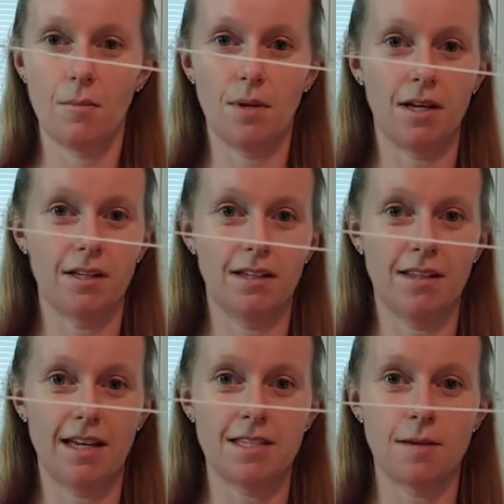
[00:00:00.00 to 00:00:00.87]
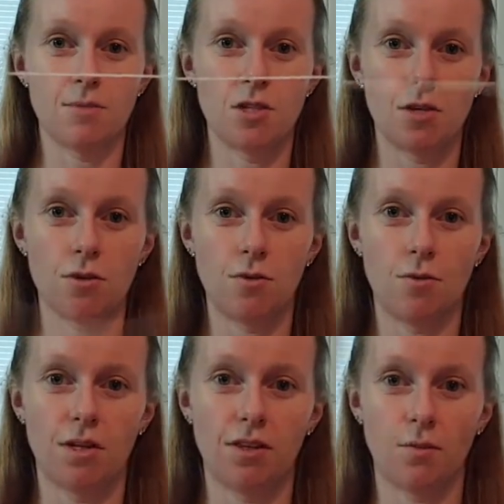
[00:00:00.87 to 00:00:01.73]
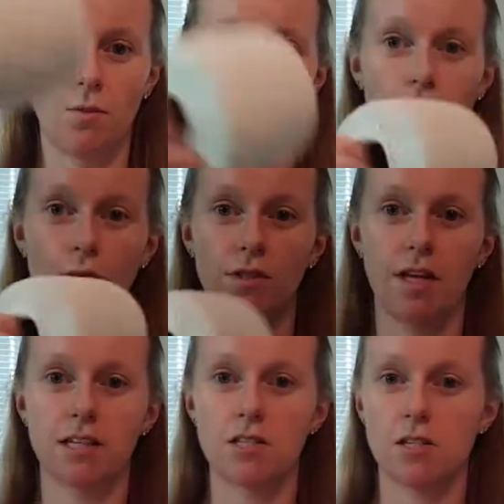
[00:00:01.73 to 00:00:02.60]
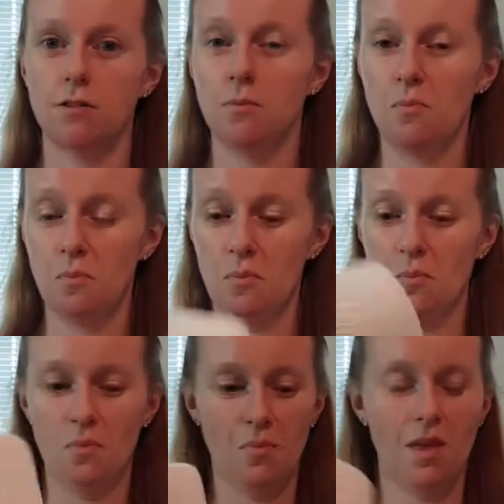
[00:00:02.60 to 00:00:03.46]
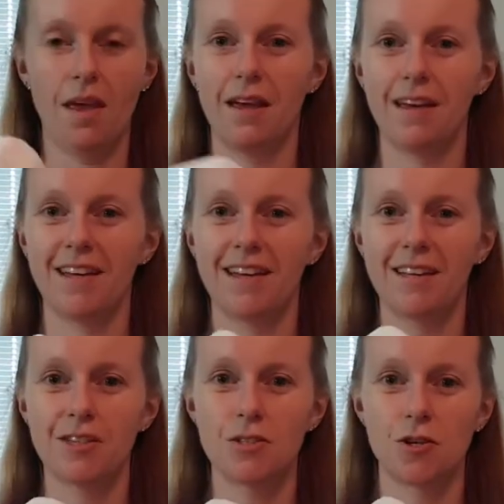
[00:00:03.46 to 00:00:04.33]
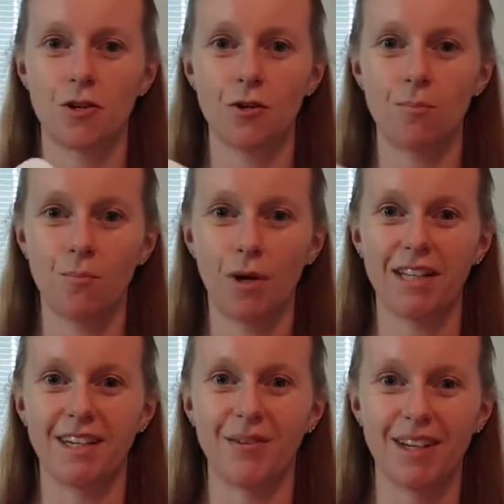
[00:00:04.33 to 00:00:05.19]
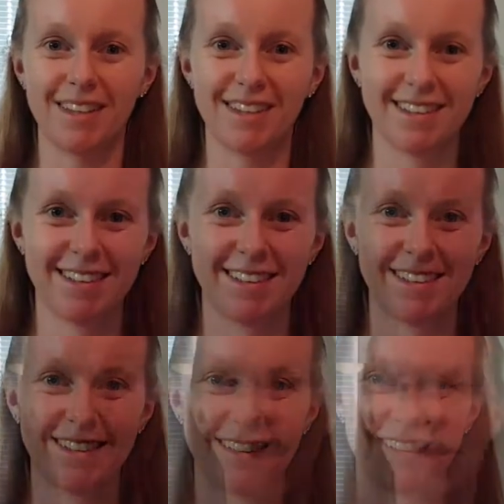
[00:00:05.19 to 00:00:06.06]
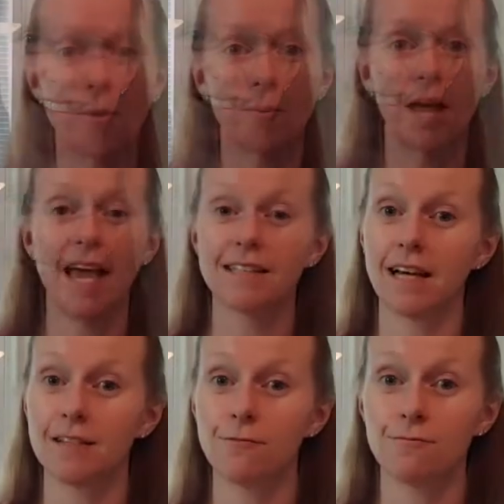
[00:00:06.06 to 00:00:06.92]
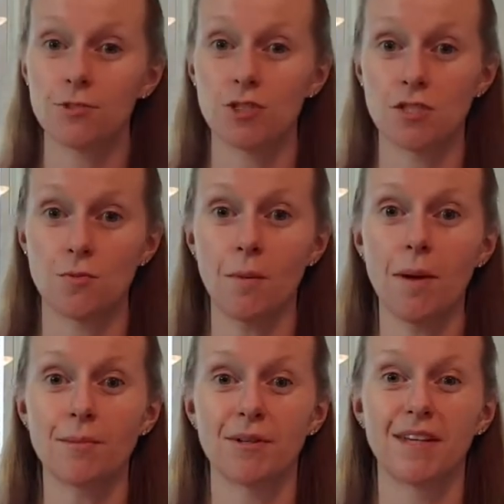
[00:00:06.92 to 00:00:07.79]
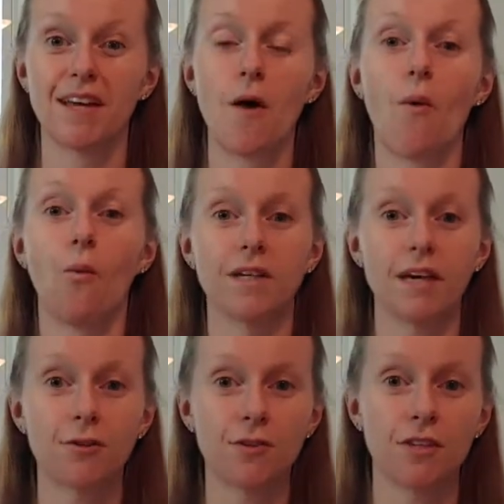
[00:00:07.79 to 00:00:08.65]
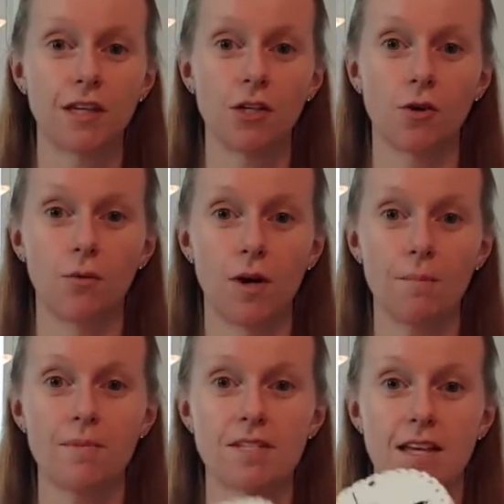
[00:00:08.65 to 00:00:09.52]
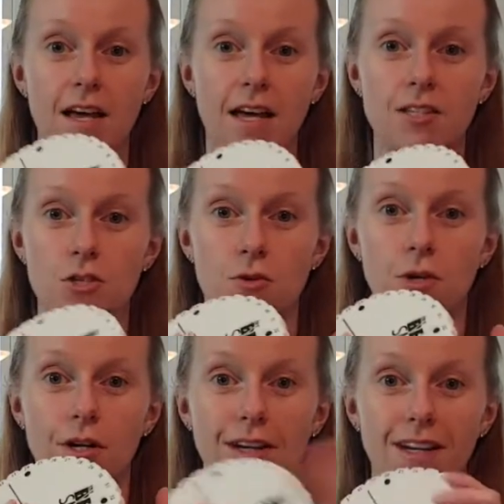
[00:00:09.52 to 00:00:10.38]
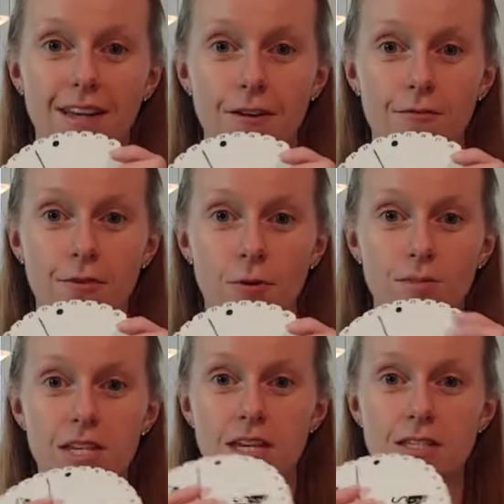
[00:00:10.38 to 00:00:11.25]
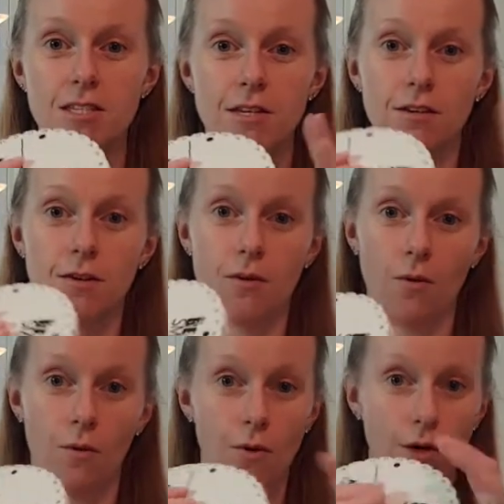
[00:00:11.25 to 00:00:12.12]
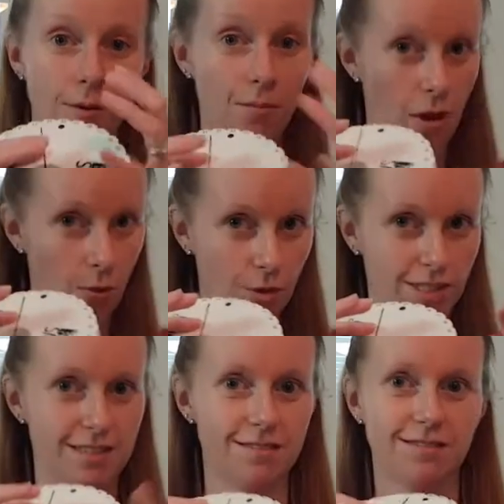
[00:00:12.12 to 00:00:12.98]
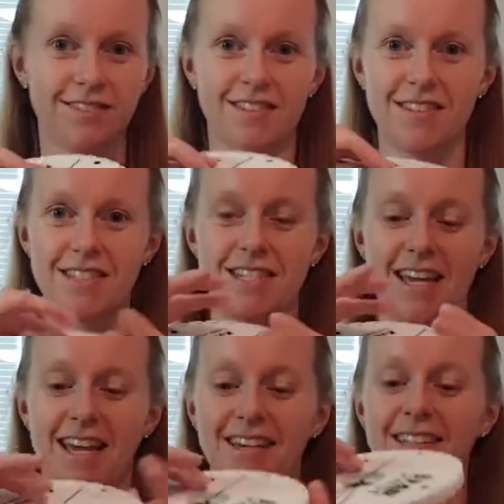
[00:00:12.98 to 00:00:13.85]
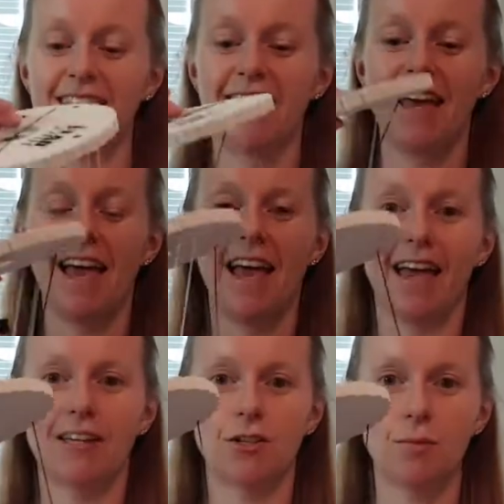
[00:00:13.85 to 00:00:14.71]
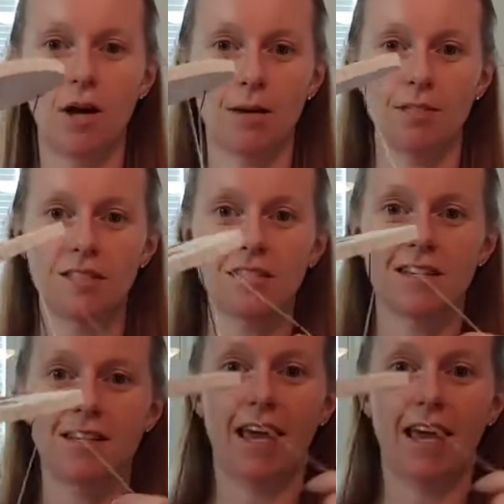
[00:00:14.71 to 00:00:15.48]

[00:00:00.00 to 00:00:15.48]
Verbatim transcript: but that's up to you with what you would like to do your braiding with. Oh, and I just remembered, one other thing you'll want besides your foam disc or a wooden stand and your bobbins